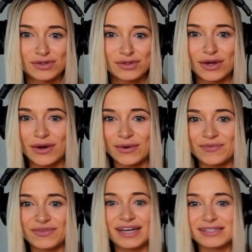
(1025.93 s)

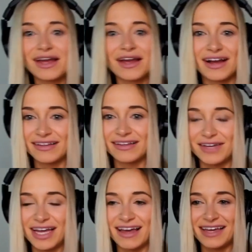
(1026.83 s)
So that's why I love
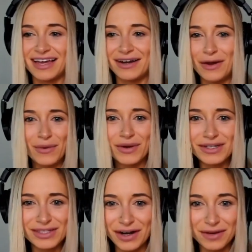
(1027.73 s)
it. And then we're
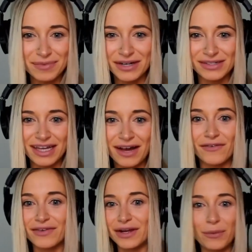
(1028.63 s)
a startup in ourselves.
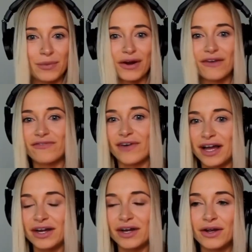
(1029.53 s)
You know, we're
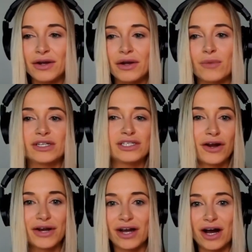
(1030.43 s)
fun. We're
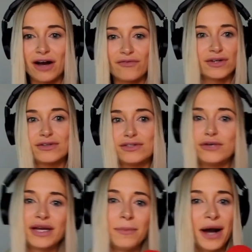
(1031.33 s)
starting off. We're
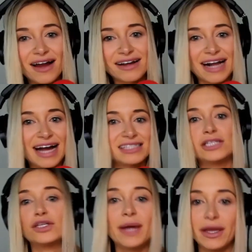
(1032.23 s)
doing a podcast.
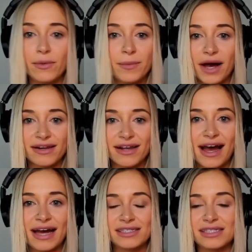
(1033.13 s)
I do my own
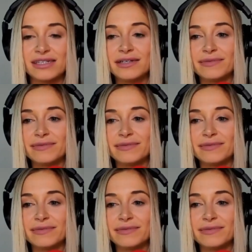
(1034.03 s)
podcast.